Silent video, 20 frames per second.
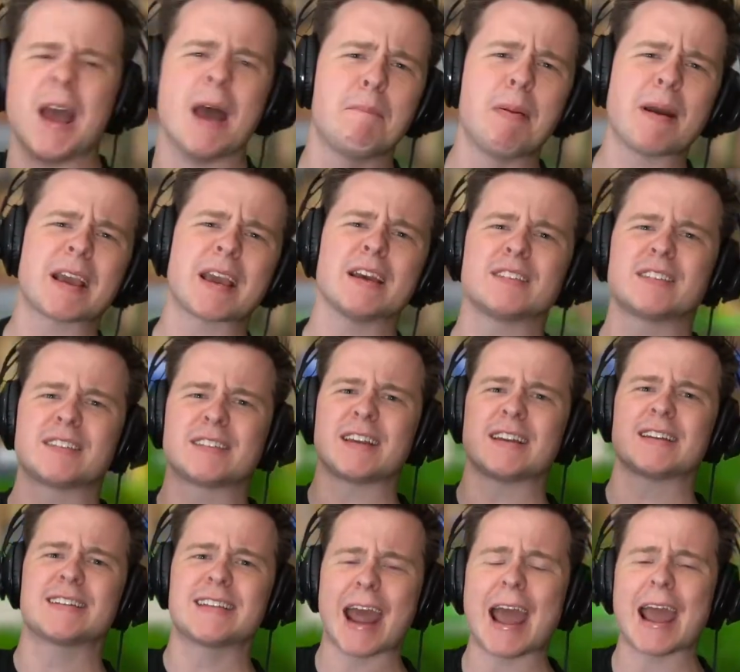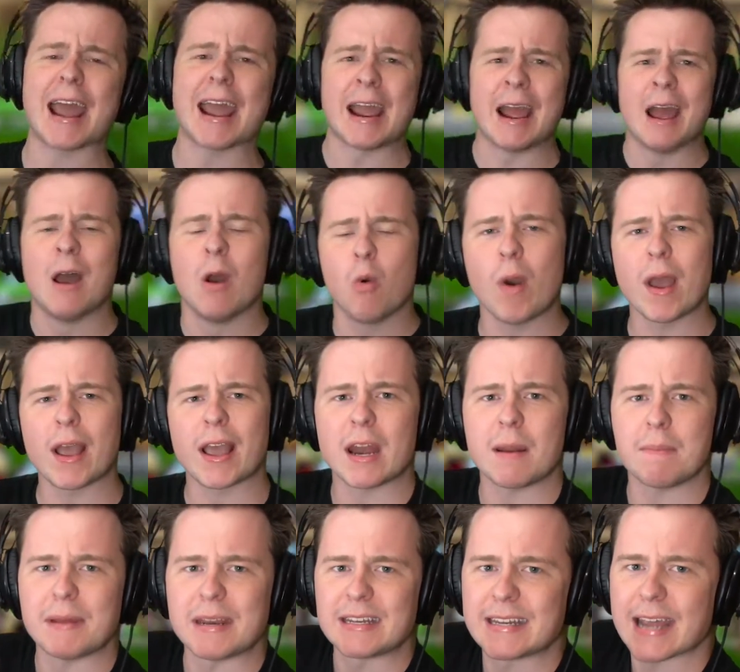because today we're going to
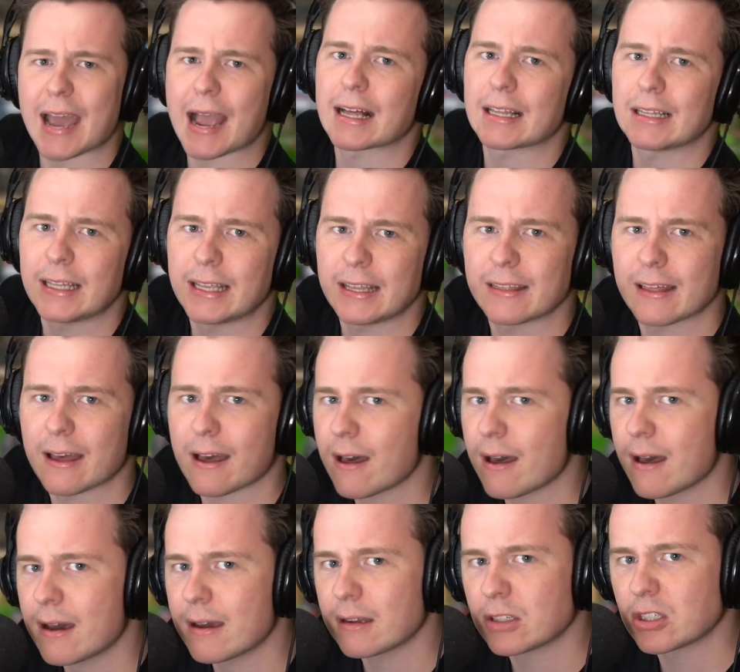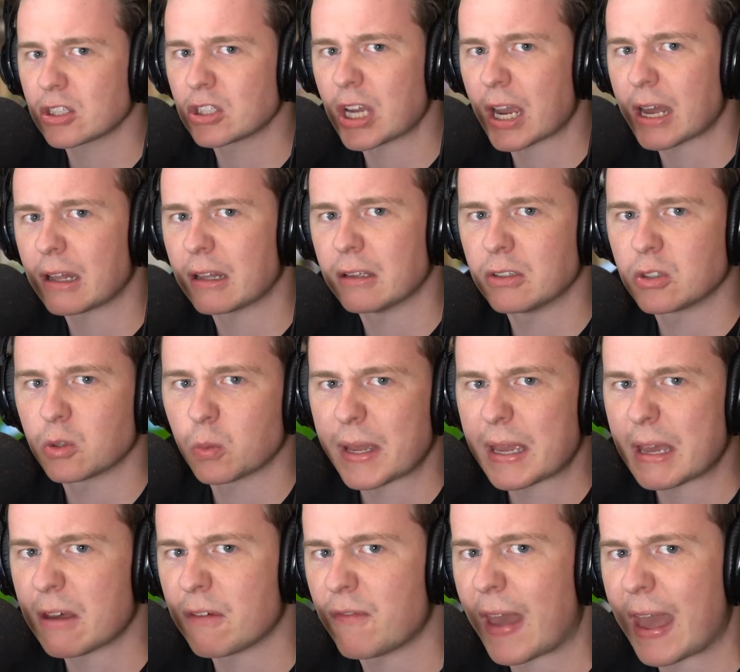be tackling the hardest challenge we
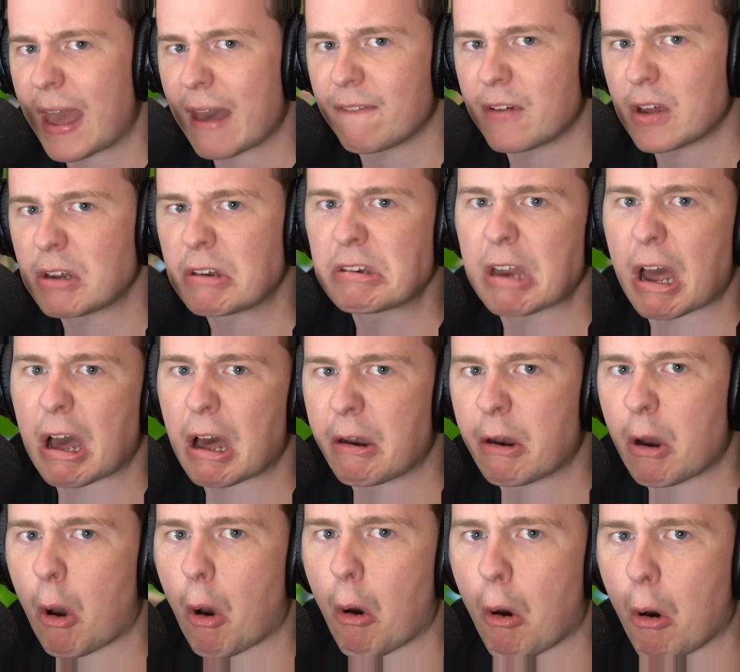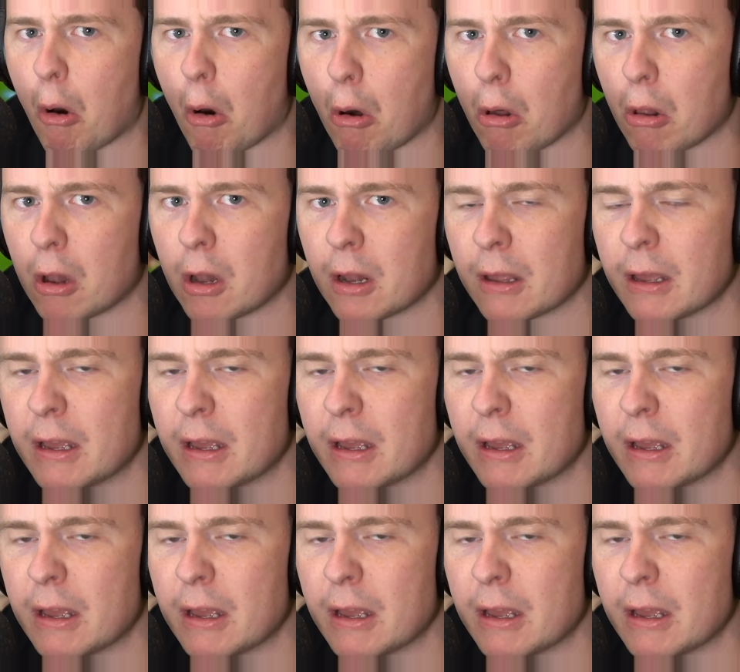have ever done all